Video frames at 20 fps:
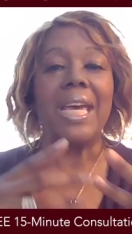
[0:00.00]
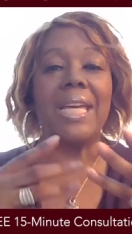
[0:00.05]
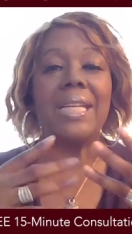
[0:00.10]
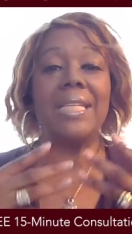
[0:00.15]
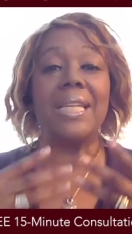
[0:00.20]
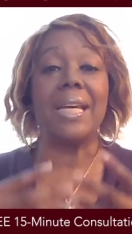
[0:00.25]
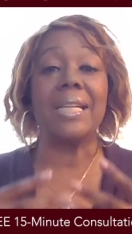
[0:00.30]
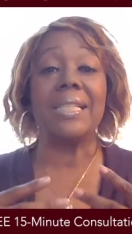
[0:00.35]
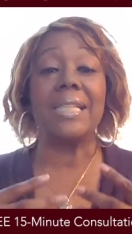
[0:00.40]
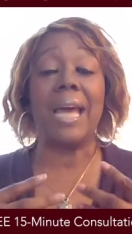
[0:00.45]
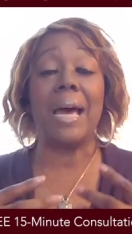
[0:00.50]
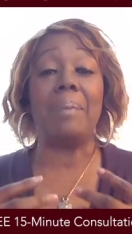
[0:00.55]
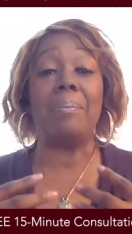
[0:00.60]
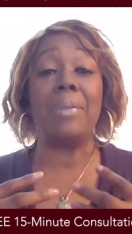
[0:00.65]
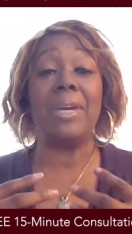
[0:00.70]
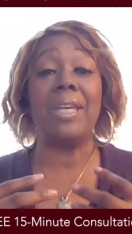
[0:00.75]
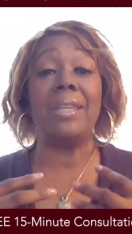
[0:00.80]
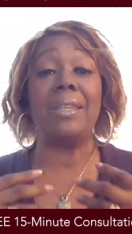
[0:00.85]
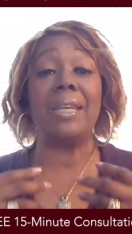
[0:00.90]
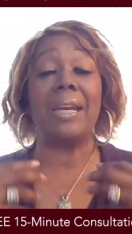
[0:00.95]
It does not
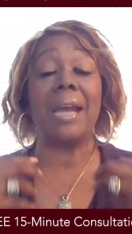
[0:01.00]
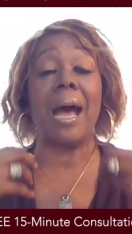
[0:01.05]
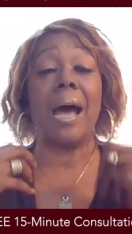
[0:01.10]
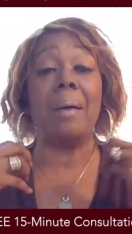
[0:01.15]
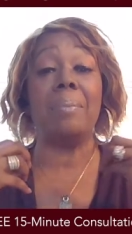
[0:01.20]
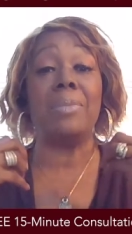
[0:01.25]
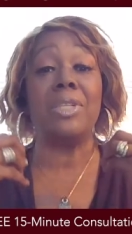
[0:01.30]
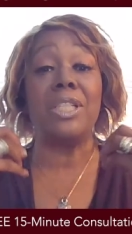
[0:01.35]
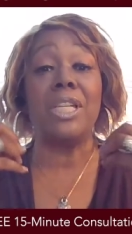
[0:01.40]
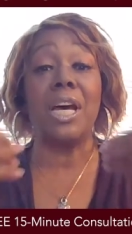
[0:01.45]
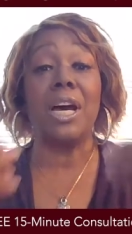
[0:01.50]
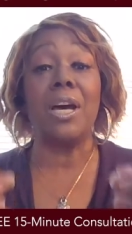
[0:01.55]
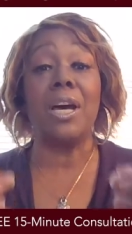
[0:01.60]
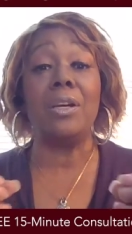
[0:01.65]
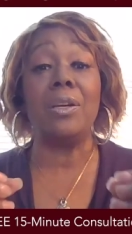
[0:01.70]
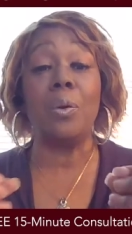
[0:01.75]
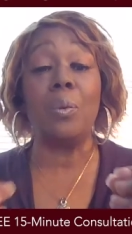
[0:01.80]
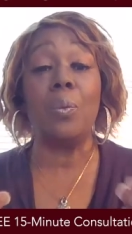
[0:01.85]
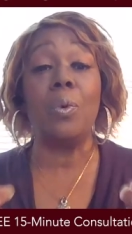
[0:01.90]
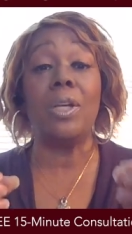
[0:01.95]
mean that I'm
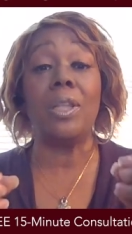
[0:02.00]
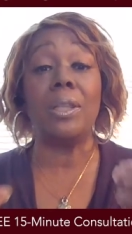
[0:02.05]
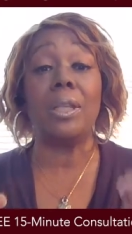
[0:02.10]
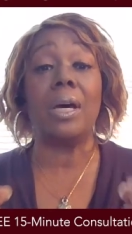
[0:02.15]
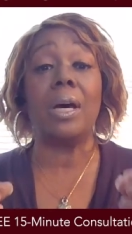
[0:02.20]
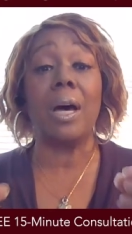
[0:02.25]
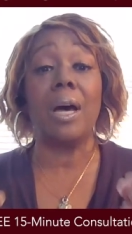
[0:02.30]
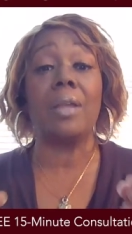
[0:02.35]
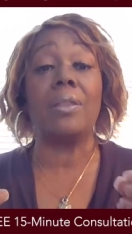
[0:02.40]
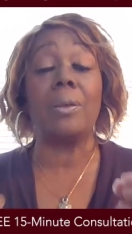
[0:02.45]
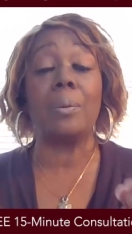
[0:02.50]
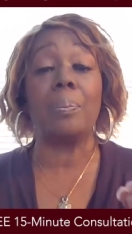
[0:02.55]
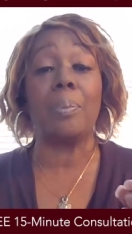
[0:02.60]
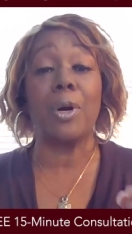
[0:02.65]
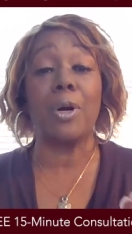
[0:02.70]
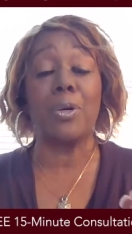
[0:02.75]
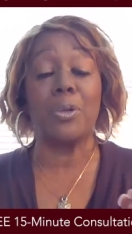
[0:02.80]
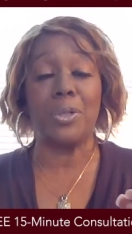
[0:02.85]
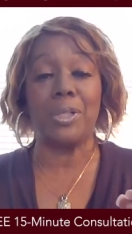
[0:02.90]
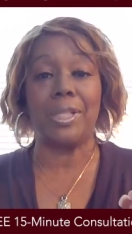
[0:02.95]
done with the other
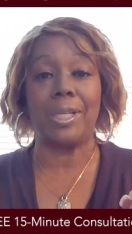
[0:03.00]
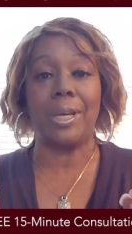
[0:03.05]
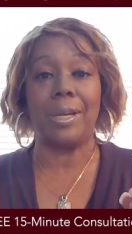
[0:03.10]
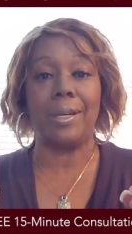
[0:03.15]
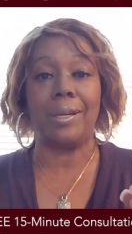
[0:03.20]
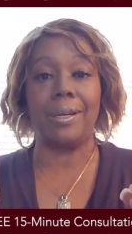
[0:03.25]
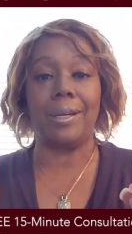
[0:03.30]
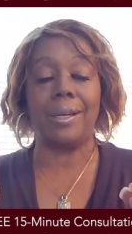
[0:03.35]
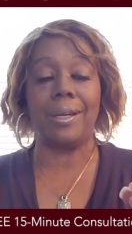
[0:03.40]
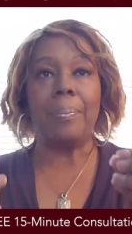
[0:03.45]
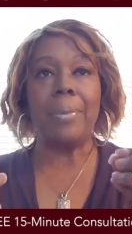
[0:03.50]
person.